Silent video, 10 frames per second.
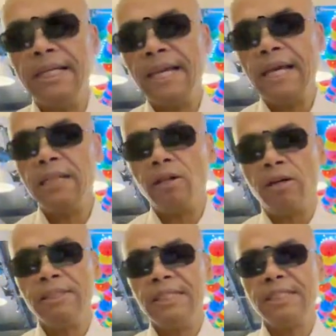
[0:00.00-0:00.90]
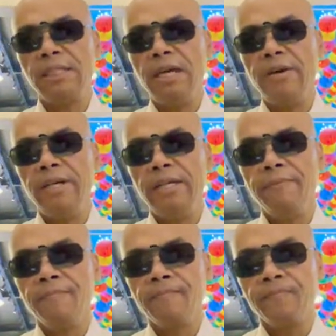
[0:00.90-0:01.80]
in a law dictionary,
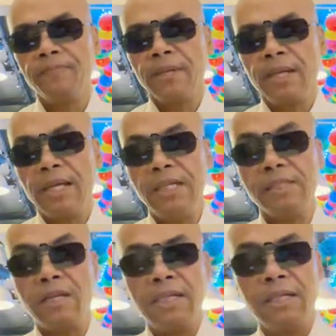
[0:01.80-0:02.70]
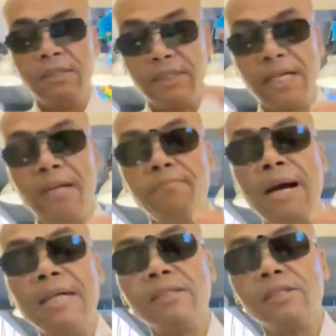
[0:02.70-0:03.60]
it's gonna say
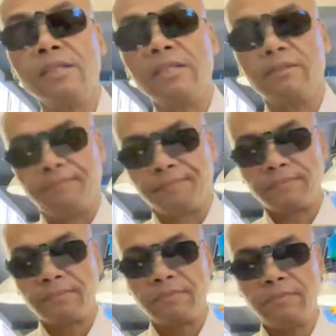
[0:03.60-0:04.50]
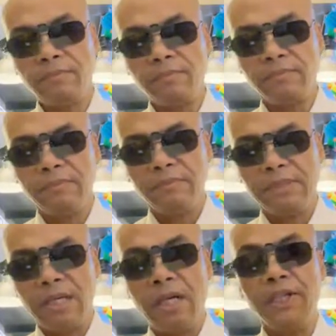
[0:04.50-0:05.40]
monster.
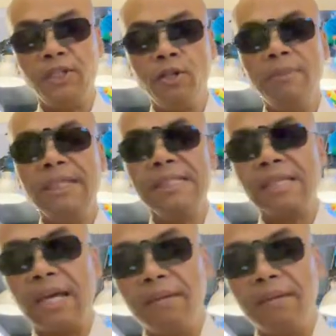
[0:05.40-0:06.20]
A human is